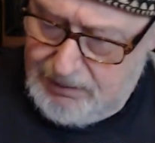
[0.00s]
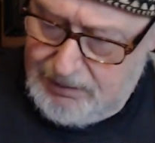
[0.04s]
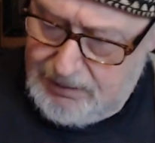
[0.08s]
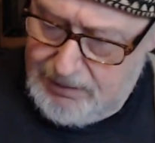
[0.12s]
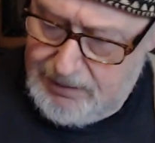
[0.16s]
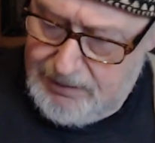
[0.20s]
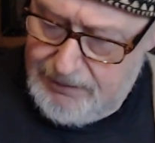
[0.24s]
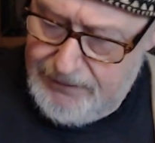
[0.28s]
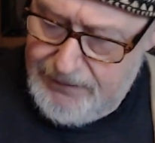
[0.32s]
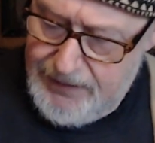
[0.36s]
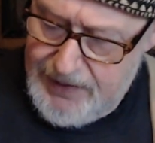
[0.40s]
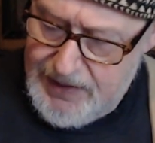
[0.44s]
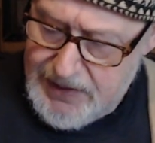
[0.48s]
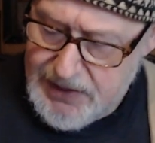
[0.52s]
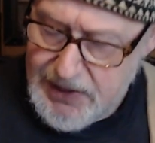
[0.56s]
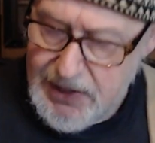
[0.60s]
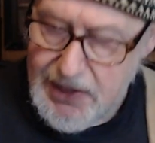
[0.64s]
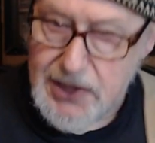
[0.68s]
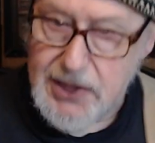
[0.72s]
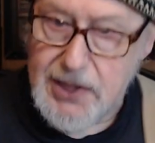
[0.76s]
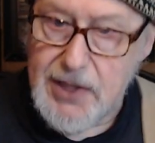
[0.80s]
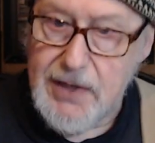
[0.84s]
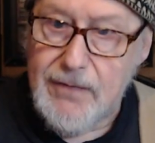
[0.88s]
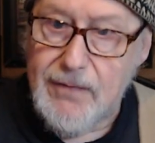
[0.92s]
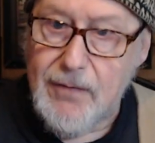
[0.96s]
V64
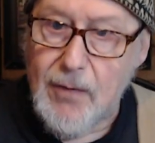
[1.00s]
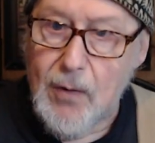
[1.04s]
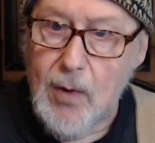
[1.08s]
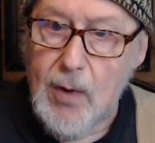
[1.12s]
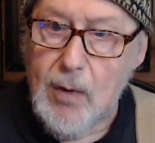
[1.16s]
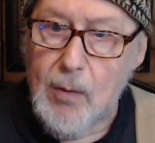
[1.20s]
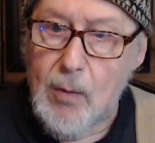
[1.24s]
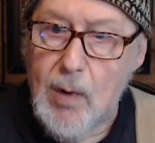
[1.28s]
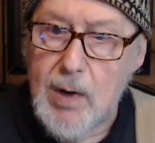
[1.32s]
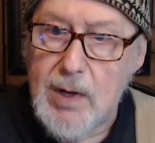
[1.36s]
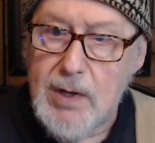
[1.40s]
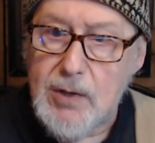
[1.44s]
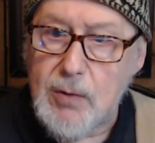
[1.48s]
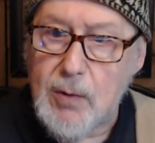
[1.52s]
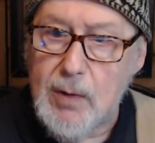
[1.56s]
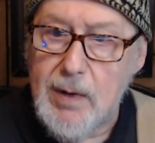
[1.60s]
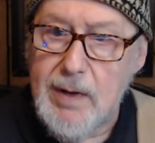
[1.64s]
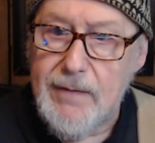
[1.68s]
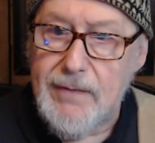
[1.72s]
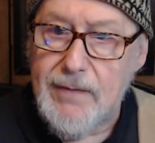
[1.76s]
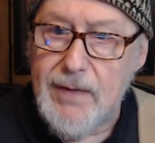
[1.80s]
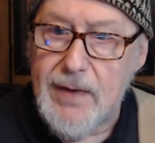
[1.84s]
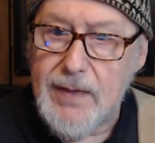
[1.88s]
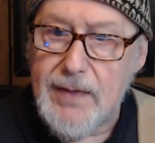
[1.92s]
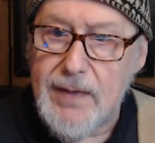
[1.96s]

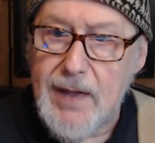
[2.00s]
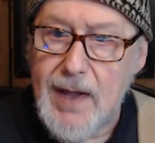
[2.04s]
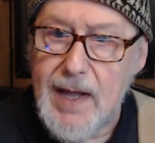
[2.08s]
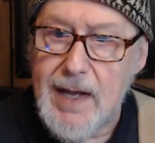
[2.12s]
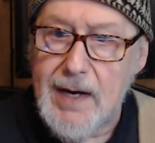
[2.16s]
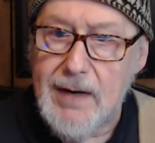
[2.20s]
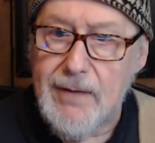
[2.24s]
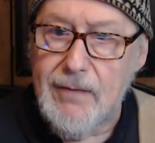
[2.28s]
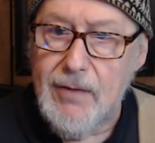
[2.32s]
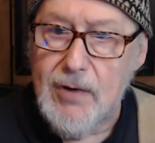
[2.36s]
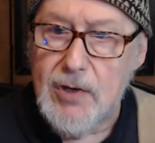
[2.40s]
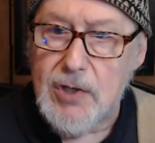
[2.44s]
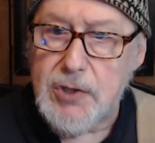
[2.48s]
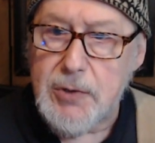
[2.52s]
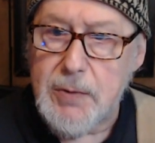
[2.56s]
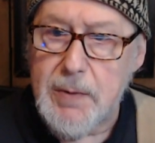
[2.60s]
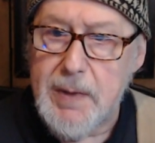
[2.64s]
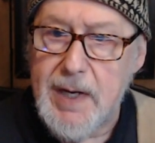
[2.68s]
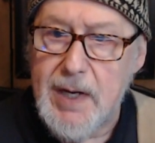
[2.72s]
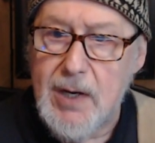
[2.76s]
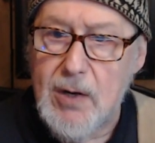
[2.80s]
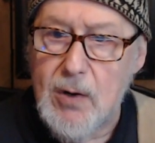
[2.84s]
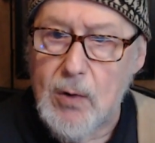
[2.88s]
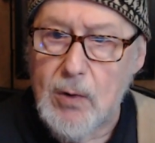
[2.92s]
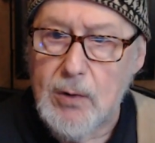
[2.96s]
125th anniversary
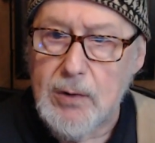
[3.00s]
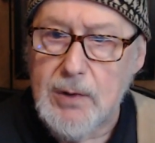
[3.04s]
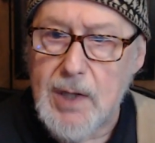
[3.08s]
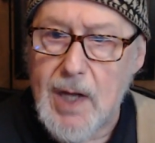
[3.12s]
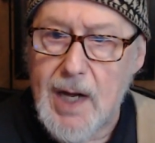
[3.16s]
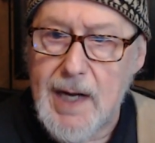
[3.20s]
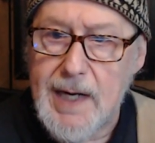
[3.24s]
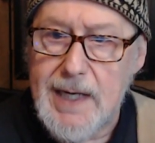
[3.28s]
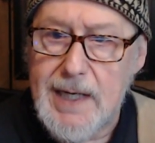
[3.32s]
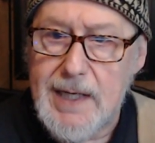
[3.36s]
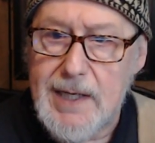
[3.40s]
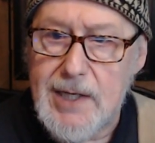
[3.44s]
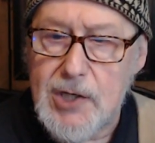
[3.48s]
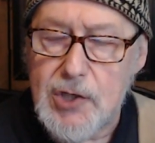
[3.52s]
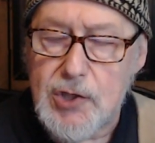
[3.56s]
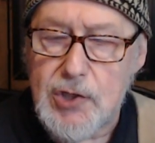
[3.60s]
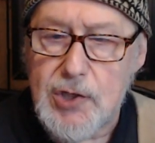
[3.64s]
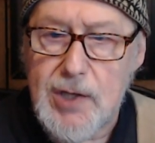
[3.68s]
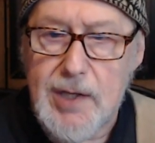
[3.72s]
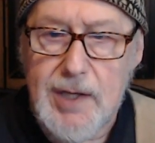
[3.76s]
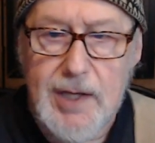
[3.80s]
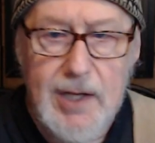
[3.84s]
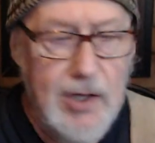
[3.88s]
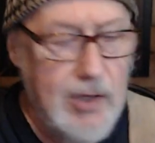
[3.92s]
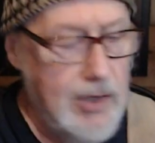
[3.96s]
gold line edition.
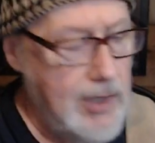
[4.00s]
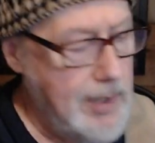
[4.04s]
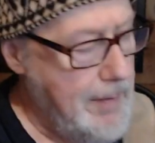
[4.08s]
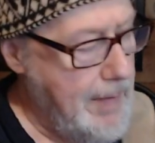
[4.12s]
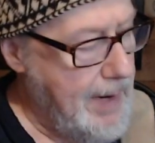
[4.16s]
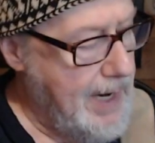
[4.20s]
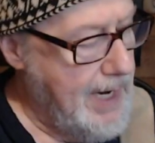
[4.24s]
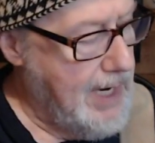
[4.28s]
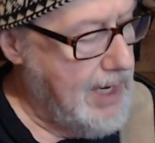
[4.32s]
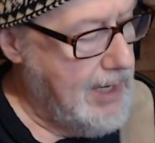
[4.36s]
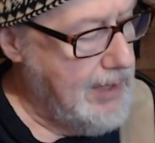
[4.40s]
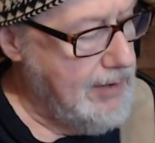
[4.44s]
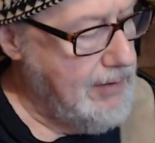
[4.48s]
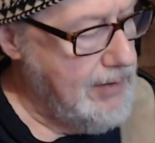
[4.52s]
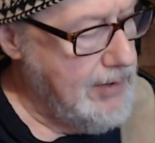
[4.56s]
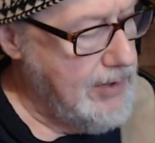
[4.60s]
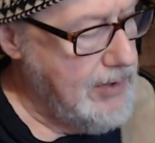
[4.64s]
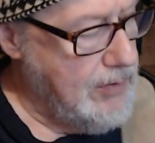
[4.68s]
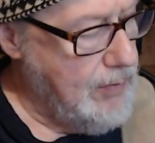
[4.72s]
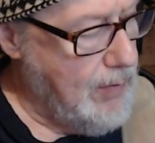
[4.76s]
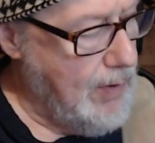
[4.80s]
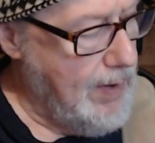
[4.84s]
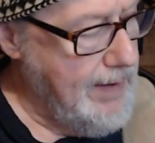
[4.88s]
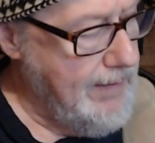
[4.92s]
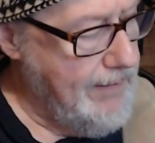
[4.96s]
They only made
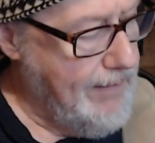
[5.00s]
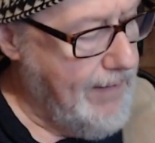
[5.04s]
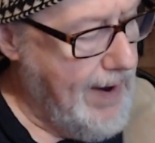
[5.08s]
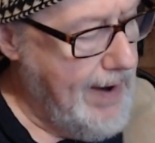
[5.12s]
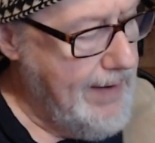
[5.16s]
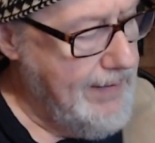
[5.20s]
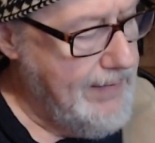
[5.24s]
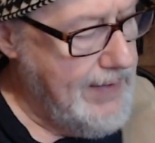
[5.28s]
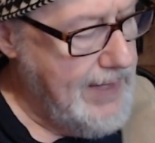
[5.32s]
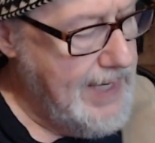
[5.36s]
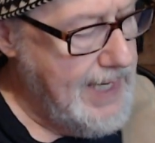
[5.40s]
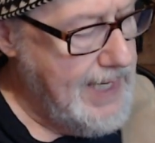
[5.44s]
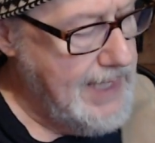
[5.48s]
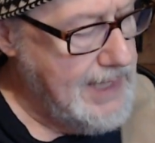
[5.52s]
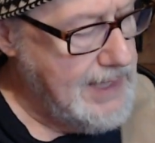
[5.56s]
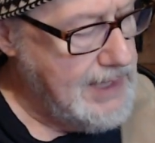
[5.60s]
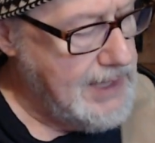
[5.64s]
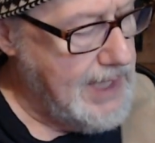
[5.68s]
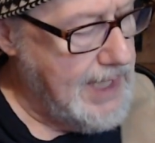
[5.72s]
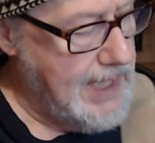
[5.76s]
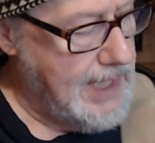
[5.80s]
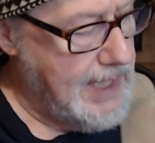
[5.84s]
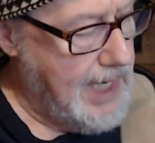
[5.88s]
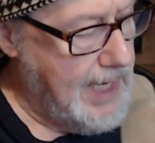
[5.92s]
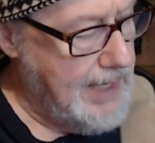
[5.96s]
125 of these, and
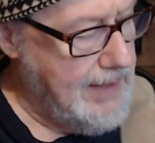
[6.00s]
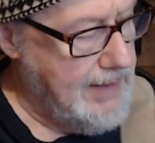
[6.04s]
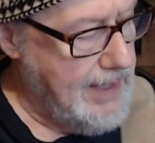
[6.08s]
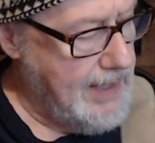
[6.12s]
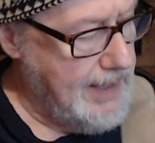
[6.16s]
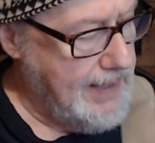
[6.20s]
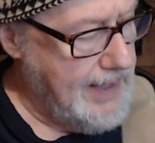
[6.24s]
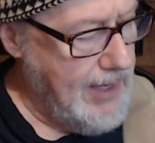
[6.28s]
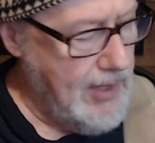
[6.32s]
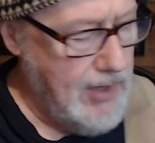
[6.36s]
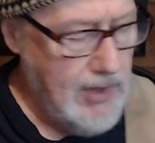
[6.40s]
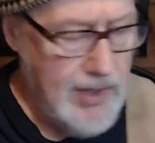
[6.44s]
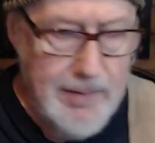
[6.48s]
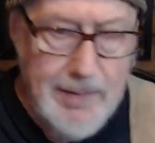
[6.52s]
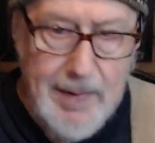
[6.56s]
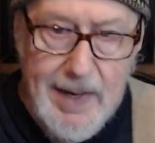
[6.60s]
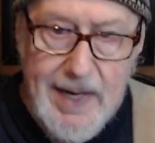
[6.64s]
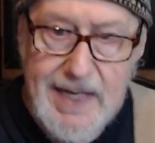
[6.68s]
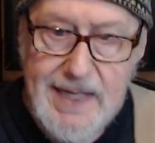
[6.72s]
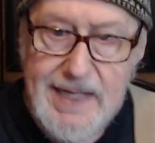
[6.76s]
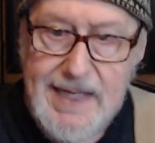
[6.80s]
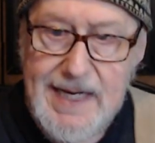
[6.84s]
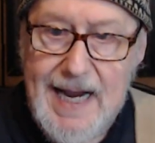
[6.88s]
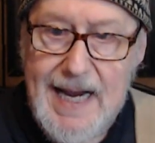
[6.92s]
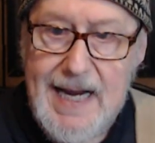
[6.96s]
I think they only made
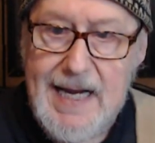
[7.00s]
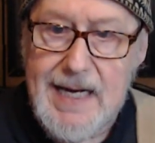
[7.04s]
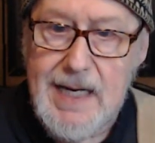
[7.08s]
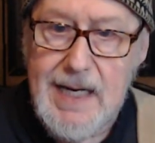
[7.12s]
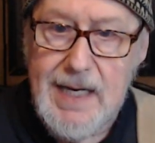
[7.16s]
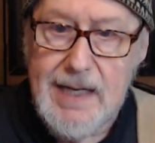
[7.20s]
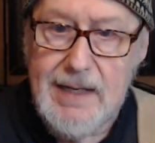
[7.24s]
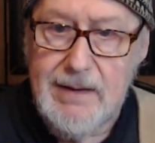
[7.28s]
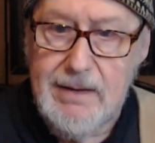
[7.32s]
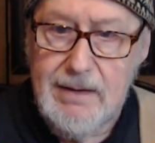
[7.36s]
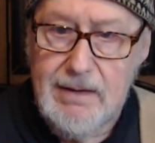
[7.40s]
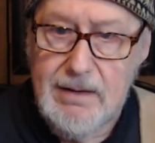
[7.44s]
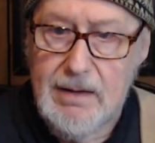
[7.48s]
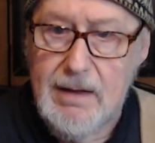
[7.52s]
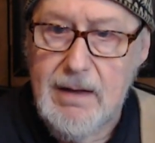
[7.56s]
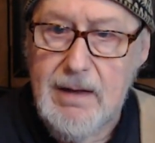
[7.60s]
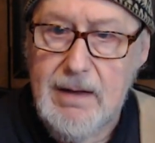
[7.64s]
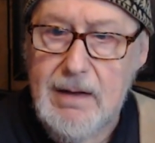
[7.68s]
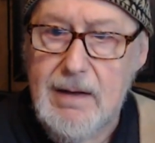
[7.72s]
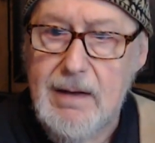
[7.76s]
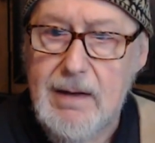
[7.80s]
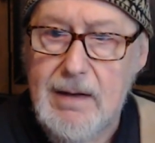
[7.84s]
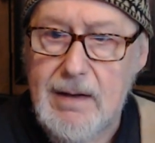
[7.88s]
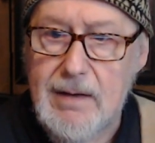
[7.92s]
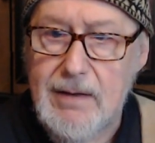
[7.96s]
10 in
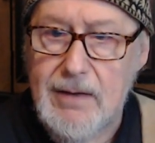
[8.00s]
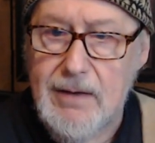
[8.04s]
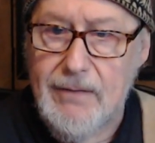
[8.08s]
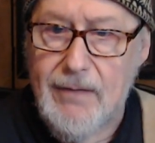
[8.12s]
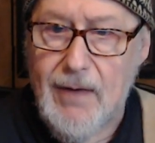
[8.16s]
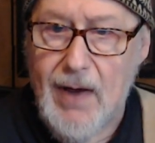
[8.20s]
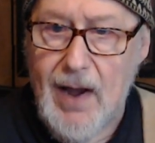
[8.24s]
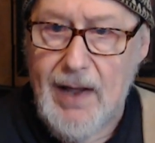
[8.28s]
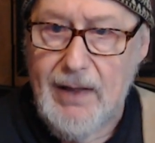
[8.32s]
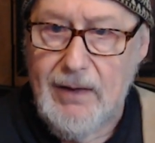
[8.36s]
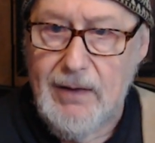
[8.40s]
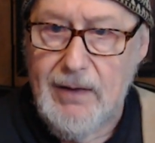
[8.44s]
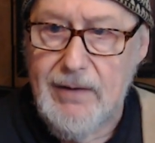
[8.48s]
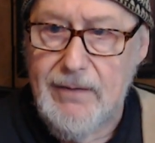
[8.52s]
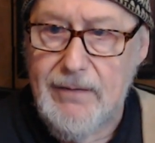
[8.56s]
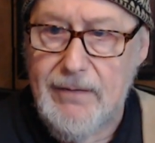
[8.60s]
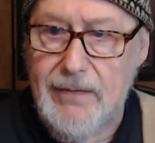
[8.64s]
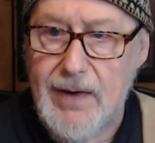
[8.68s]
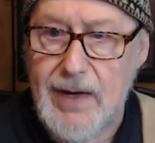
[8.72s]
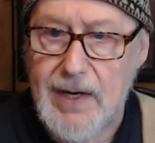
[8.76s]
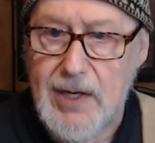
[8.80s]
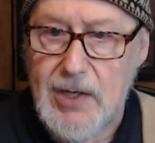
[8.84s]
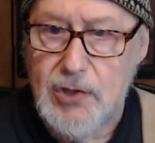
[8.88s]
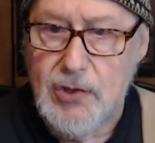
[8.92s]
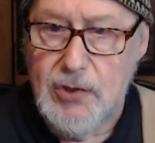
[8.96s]
the violin
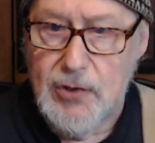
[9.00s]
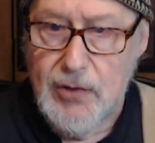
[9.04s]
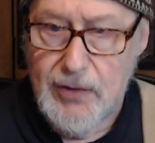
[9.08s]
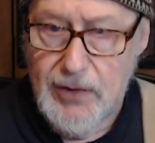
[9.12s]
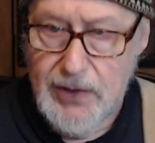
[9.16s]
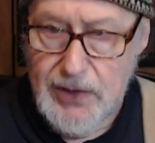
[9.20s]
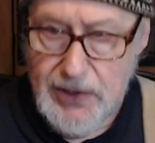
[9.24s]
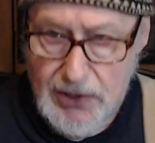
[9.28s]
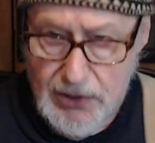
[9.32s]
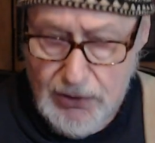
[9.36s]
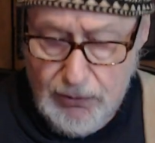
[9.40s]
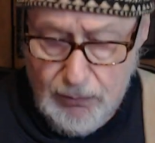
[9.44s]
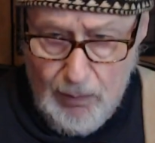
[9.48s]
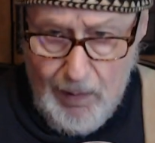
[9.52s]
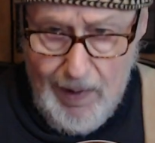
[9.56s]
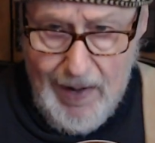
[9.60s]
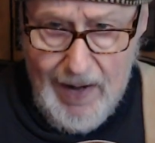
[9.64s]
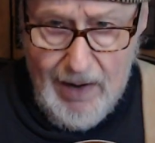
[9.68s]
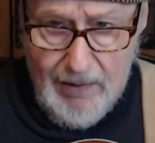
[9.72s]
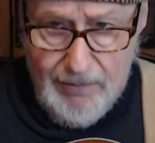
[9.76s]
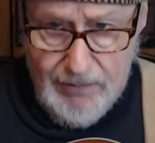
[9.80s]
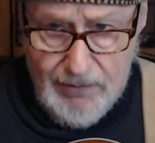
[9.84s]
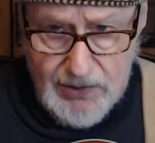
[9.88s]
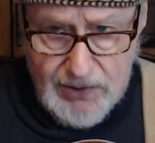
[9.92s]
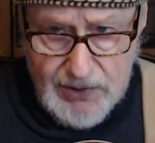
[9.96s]
finish. So this is rare.
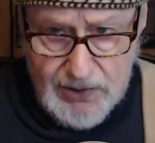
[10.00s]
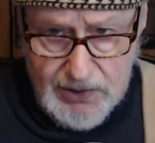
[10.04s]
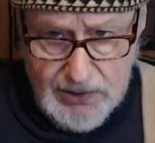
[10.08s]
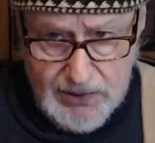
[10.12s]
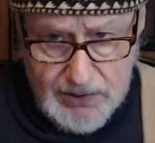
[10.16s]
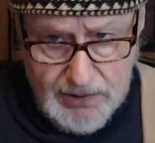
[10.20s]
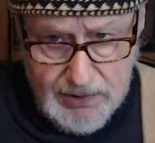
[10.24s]
This is